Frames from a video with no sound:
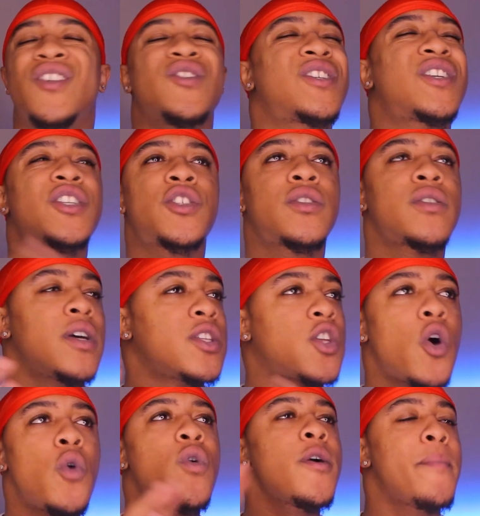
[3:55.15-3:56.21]
No, just
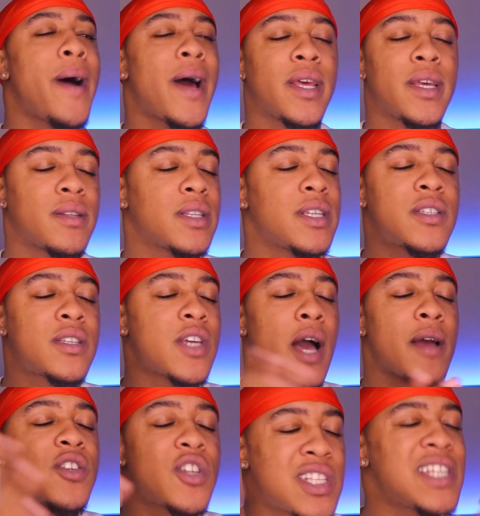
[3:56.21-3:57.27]
don't worry about it.
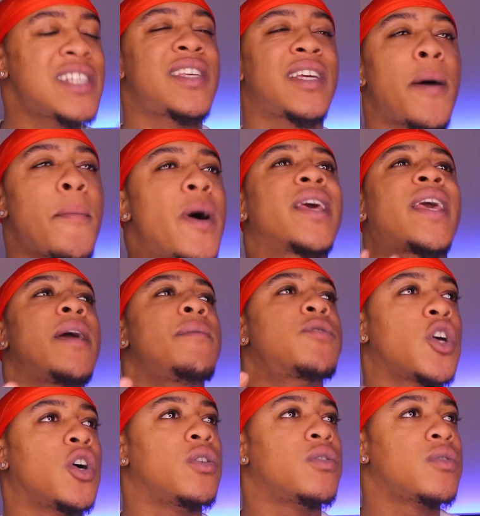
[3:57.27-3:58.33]
Just listen, I'm on a game show.